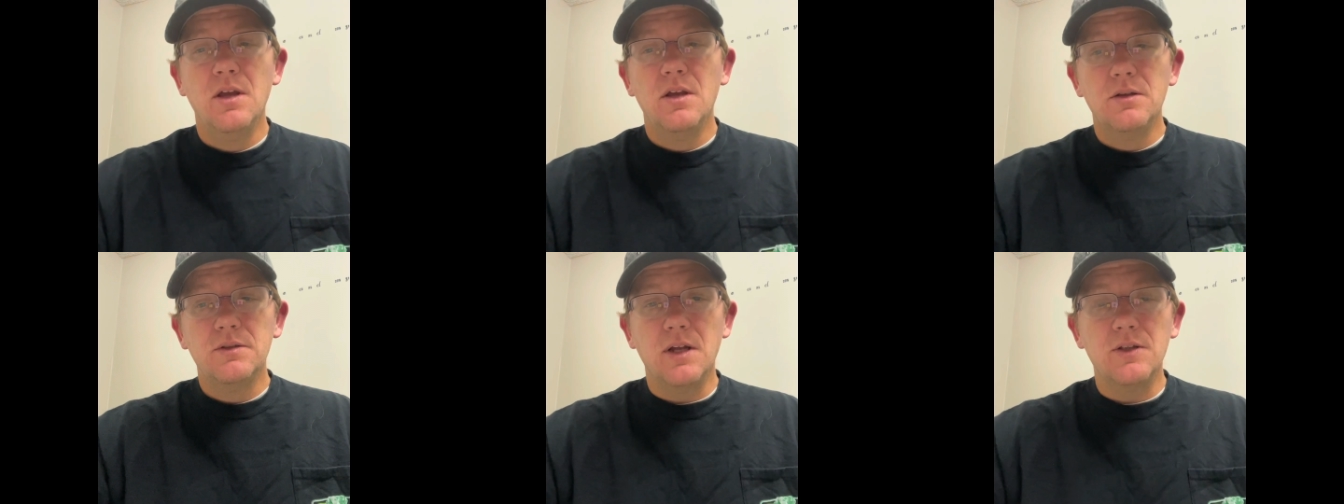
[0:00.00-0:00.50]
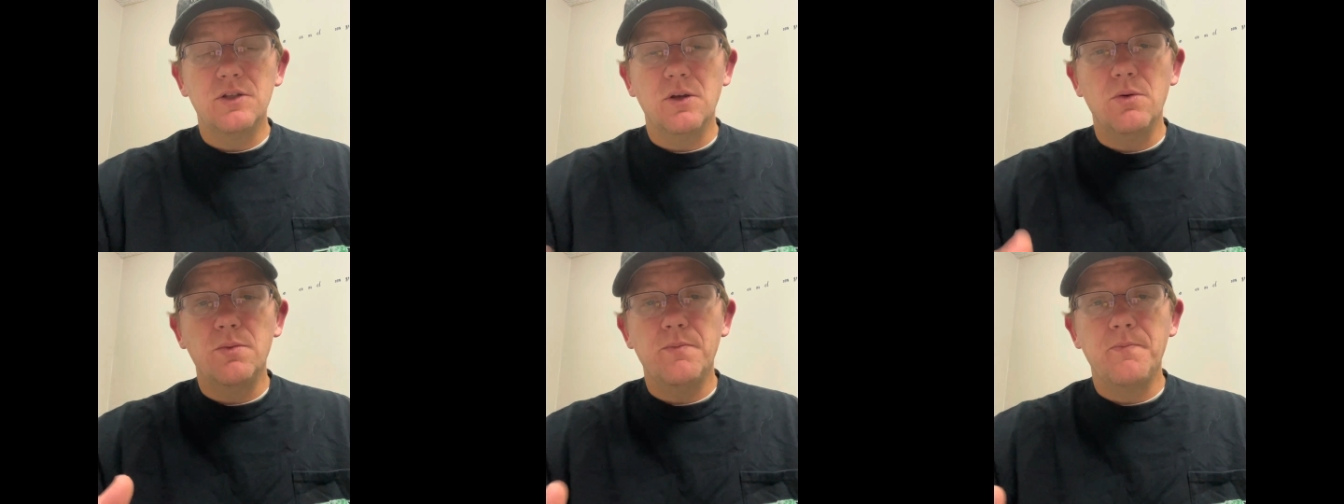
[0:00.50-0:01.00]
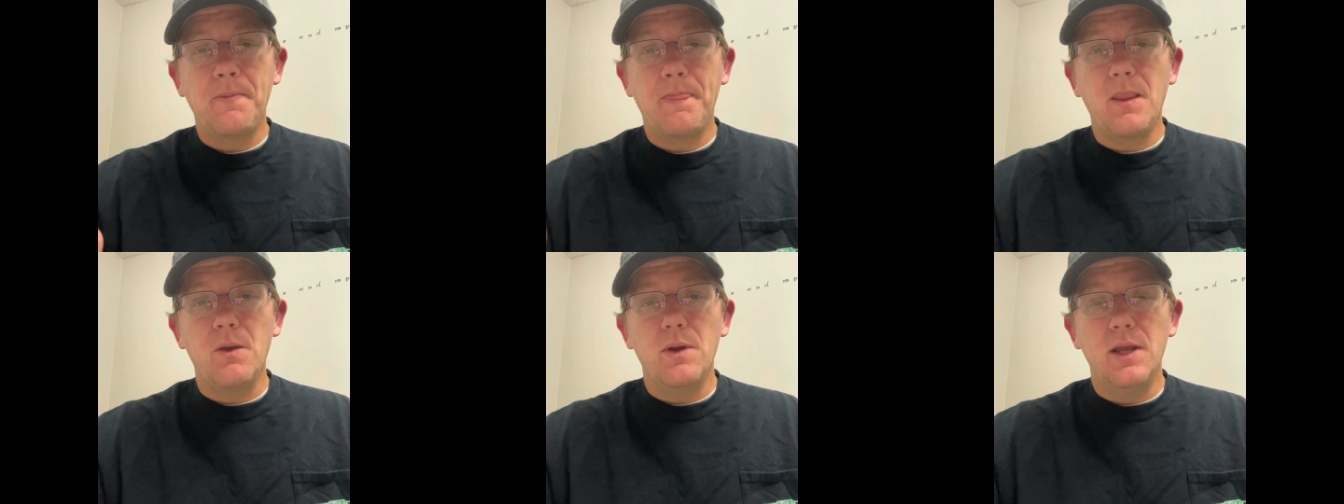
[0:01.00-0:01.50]
done so,
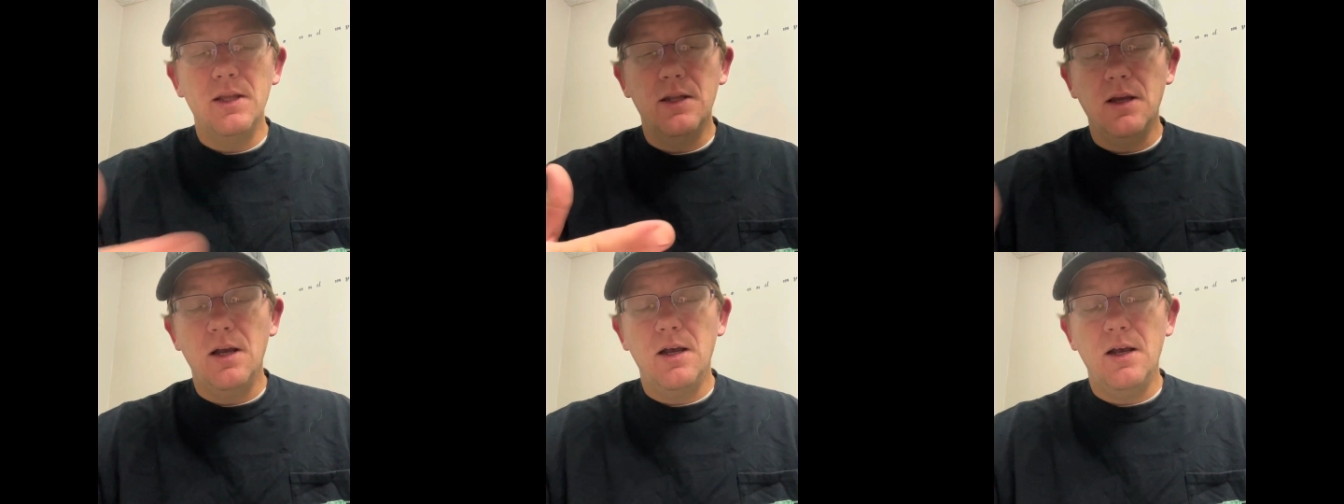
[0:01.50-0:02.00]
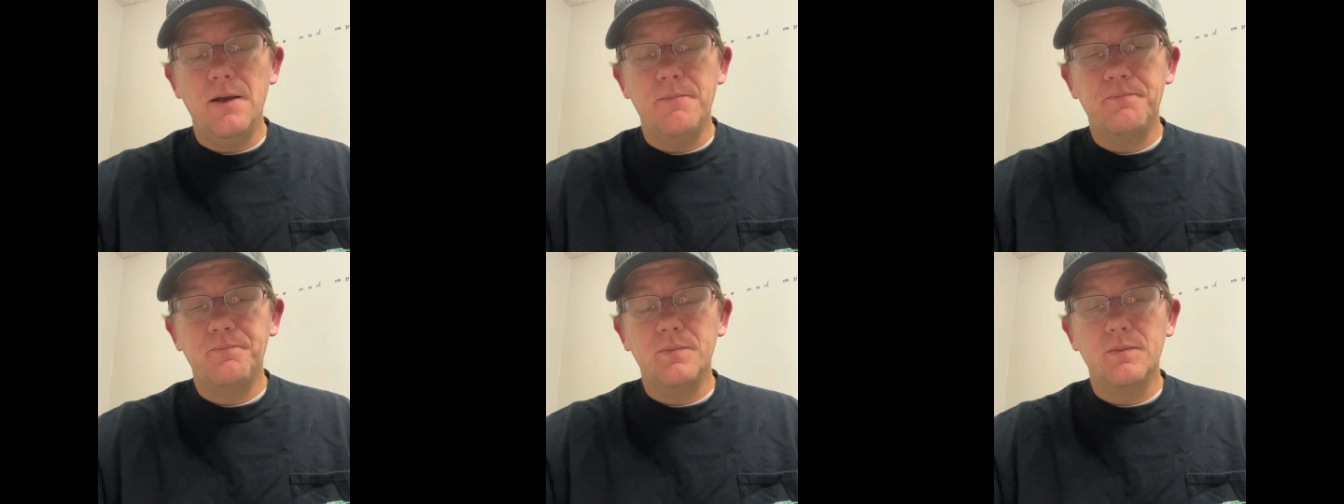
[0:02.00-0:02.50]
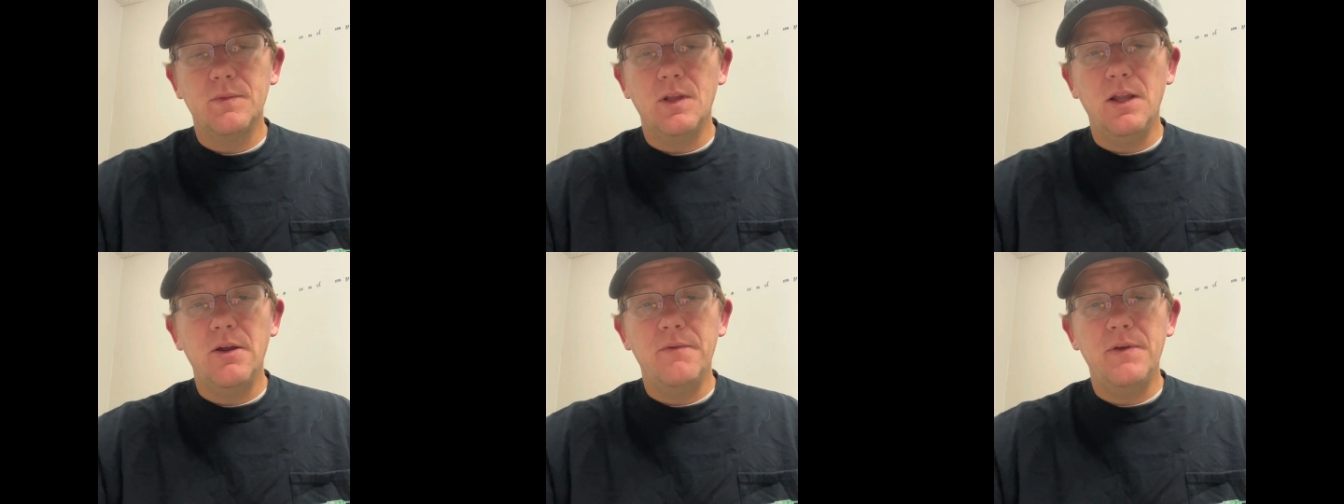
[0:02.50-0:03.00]
hit the
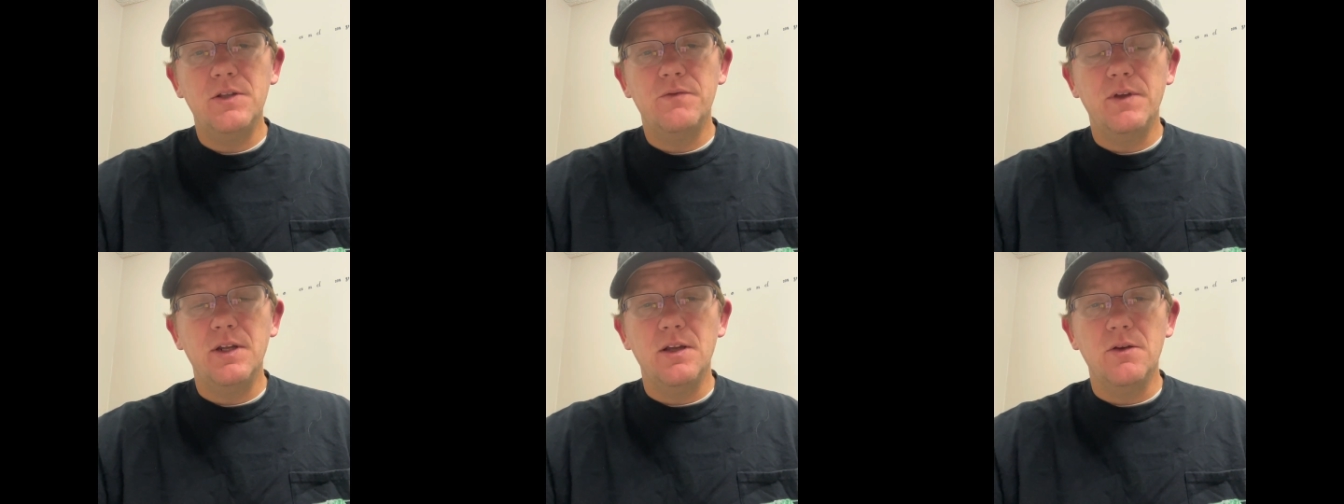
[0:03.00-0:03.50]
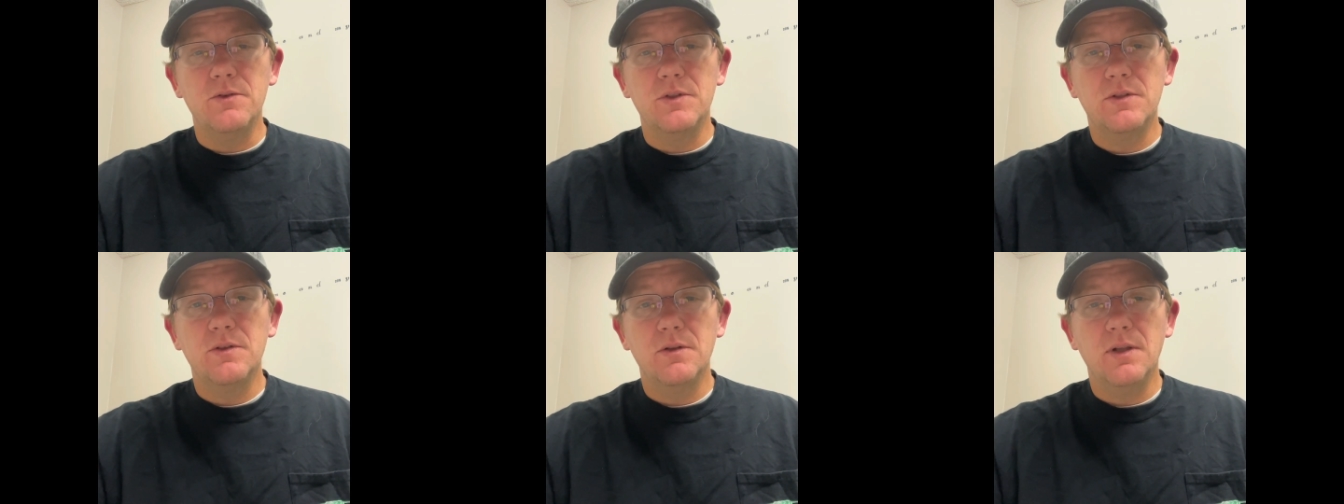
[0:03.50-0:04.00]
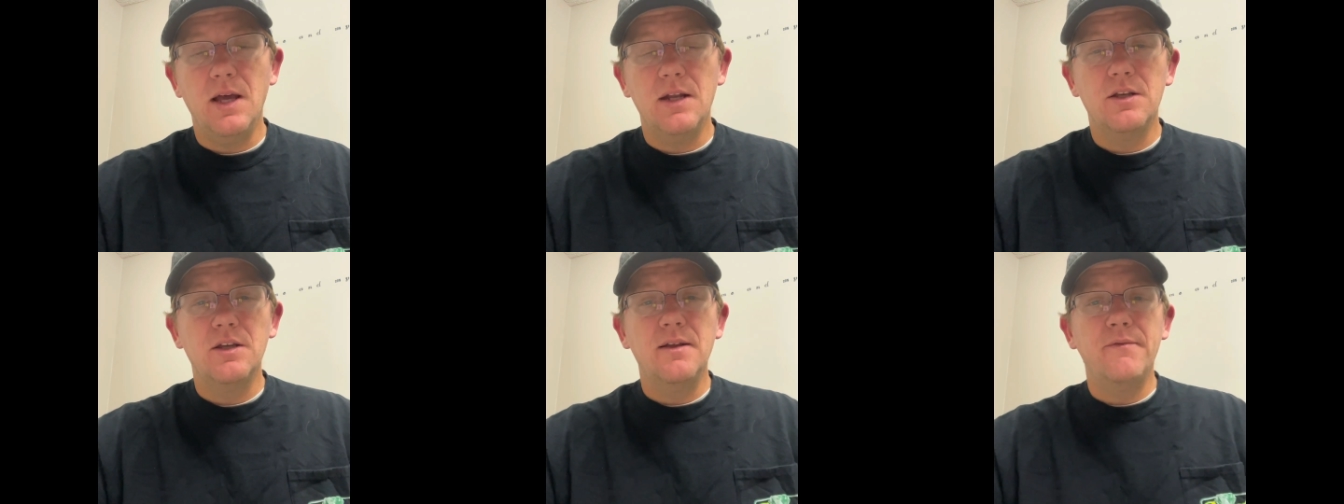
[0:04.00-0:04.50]
Larry Finch videos. A lot of
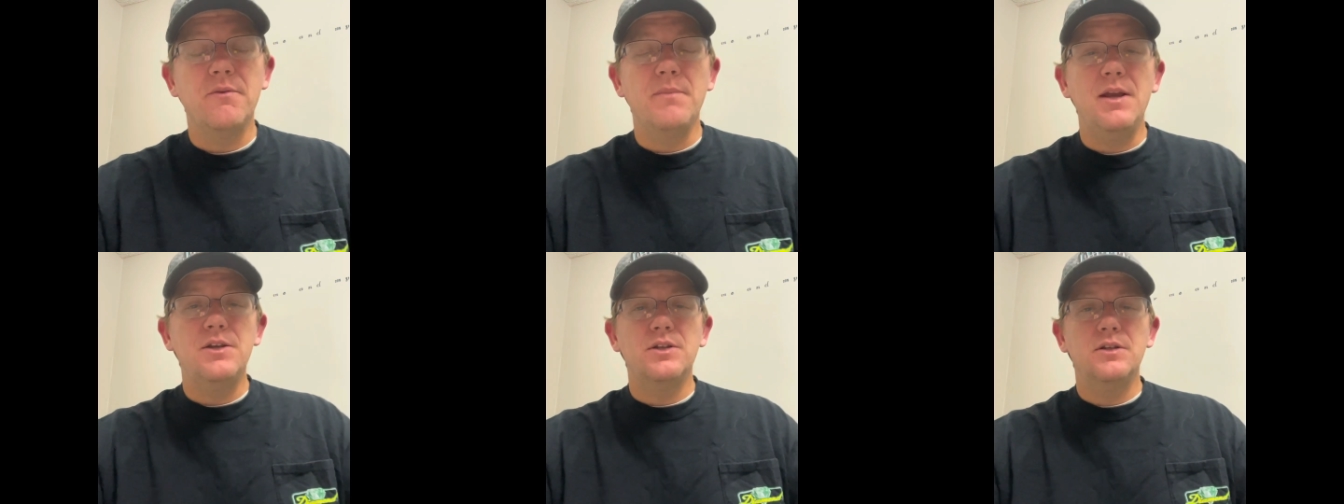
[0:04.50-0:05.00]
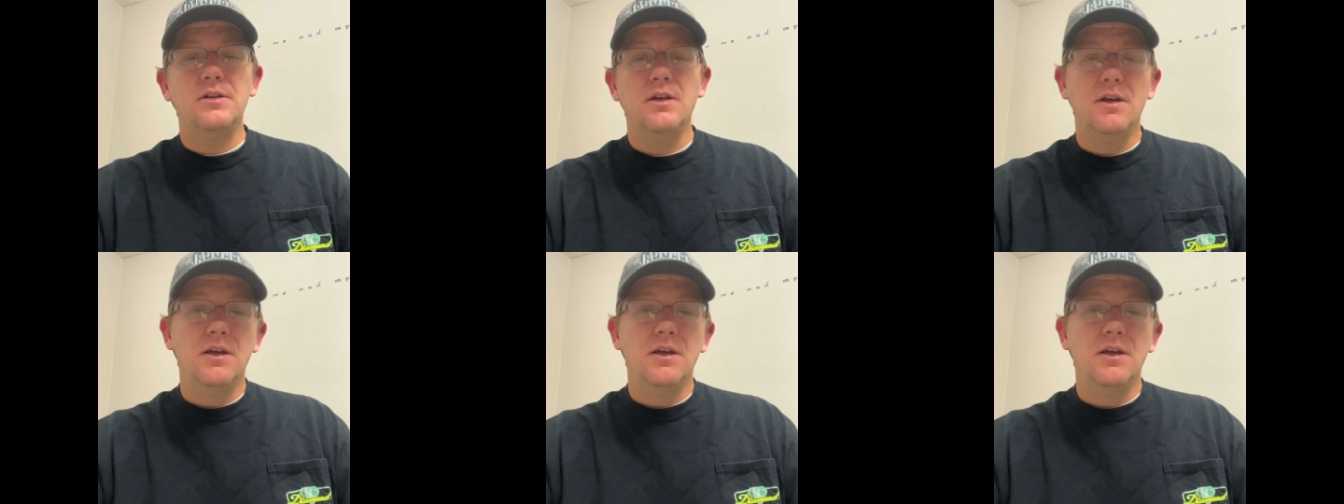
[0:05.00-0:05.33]
good information.